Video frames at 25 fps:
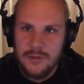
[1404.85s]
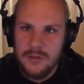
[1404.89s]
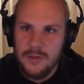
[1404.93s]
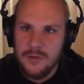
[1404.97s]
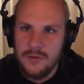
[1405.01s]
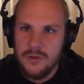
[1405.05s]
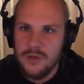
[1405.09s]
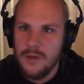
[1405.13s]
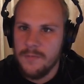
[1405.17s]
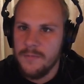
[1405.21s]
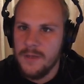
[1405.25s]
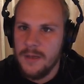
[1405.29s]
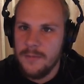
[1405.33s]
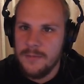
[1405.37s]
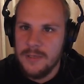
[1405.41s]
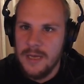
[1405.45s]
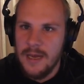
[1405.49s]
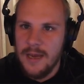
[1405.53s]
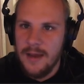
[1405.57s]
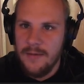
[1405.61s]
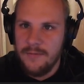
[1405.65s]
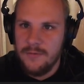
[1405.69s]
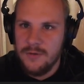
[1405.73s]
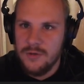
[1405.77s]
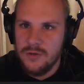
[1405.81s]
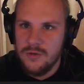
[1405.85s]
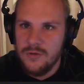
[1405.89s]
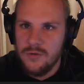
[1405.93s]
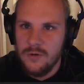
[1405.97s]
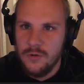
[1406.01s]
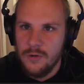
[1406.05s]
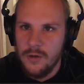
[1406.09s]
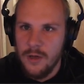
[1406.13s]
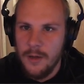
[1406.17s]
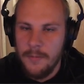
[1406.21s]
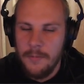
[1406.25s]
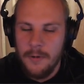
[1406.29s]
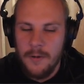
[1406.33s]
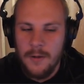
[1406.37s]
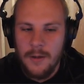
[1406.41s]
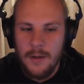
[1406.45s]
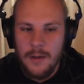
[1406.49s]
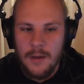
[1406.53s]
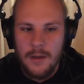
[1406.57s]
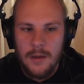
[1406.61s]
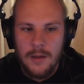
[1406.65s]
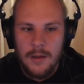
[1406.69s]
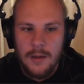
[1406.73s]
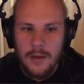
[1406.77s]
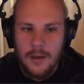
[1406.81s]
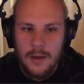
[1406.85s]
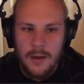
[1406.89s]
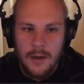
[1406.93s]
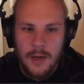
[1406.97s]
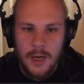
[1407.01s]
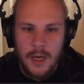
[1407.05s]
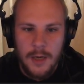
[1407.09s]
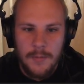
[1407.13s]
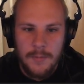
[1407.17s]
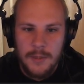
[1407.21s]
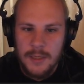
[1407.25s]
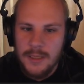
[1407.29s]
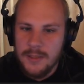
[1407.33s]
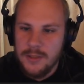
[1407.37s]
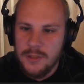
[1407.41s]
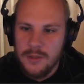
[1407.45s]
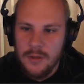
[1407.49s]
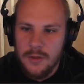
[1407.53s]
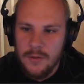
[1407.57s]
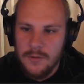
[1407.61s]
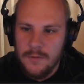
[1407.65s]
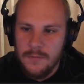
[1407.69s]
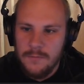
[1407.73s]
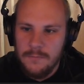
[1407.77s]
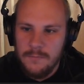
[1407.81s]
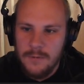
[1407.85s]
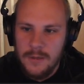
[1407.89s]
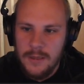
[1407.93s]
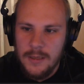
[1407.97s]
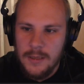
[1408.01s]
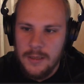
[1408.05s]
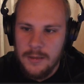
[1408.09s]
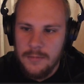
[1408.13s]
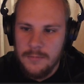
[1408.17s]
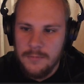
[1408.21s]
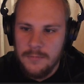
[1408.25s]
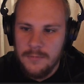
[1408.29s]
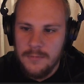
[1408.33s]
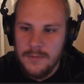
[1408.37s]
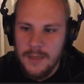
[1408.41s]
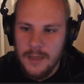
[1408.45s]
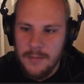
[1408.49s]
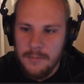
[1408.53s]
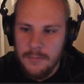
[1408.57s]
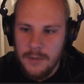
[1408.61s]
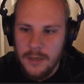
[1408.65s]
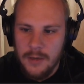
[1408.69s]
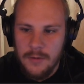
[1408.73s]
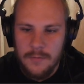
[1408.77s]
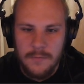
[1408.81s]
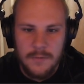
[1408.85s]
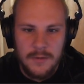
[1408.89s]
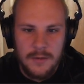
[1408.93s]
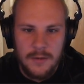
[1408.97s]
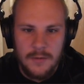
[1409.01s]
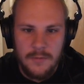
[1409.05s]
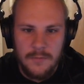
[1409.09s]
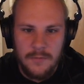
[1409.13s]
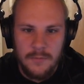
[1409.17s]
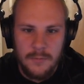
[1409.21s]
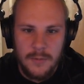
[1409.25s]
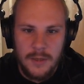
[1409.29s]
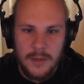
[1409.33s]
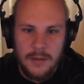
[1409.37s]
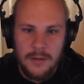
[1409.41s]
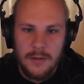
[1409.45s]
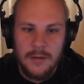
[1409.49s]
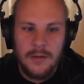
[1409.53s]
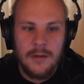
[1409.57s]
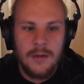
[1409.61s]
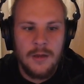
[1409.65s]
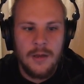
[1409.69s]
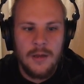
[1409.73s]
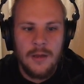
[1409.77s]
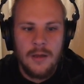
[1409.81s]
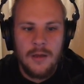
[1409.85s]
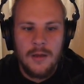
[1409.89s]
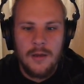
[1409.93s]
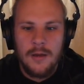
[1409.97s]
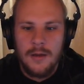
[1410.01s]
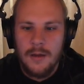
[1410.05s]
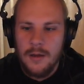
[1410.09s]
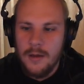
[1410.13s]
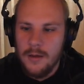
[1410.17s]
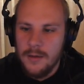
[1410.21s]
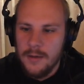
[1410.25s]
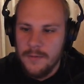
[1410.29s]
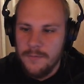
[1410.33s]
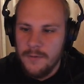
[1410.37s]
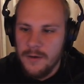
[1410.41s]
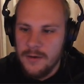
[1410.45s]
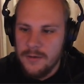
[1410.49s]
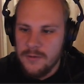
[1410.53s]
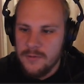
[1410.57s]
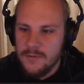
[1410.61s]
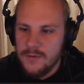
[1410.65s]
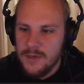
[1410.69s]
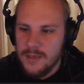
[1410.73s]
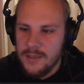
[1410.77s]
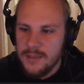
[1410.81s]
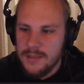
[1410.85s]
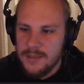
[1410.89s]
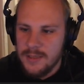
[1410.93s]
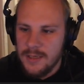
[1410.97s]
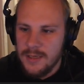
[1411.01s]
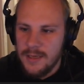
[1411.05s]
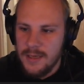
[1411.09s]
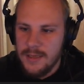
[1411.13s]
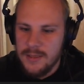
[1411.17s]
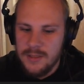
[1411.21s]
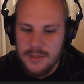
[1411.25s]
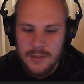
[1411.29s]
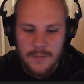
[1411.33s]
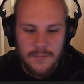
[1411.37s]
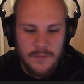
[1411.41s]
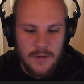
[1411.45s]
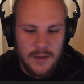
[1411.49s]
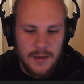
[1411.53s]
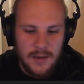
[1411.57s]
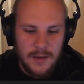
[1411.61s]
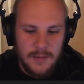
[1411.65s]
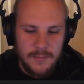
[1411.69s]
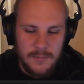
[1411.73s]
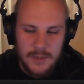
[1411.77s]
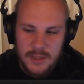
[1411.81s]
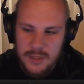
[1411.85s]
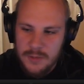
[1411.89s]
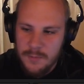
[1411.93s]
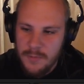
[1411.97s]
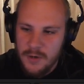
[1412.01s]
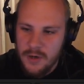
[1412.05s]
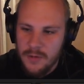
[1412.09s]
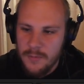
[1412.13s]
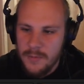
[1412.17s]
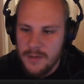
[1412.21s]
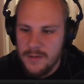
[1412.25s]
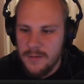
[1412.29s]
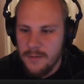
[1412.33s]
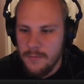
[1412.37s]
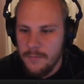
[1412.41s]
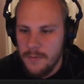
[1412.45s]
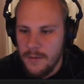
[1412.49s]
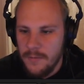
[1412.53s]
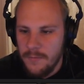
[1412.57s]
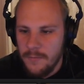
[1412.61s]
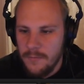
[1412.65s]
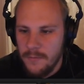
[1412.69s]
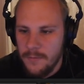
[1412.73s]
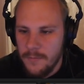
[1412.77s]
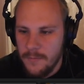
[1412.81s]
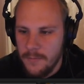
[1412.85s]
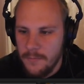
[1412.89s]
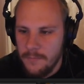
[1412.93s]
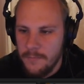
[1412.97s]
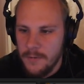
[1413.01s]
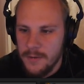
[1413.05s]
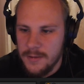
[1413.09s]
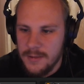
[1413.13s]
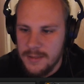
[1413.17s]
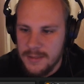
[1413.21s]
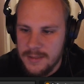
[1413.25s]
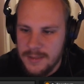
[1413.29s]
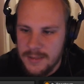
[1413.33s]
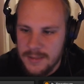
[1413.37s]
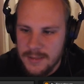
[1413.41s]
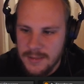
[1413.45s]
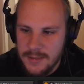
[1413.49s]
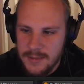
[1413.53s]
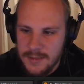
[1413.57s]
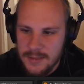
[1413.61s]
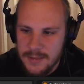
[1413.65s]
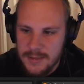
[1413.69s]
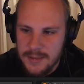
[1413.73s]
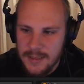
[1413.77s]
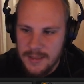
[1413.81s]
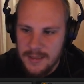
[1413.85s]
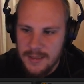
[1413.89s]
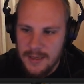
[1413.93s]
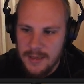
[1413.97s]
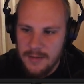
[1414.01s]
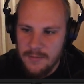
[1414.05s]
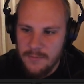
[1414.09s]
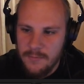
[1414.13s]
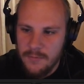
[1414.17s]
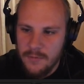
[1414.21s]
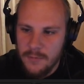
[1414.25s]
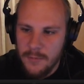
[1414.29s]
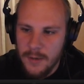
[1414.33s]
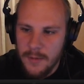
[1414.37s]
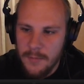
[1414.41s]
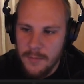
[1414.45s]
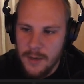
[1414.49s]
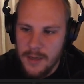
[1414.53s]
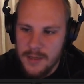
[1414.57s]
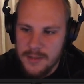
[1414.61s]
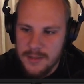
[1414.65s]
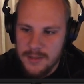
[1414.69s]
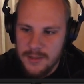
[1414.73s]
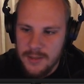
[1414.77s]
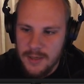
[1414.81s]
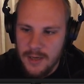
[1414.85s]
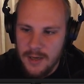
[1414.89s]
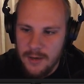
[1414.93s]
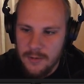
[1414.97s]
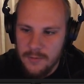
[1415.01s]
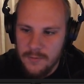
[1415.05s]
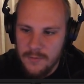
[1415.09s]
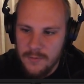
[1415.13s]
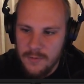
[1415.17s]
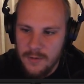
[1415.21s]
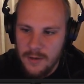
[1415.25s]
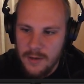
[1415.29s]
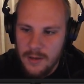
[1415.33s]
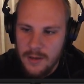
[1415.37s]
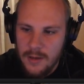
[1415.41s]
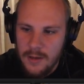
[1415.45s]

So sometimes I have to scroll up, but that's not really that big of a deal for me. The final track is again something I'm experimenting with. What this is again from my master out.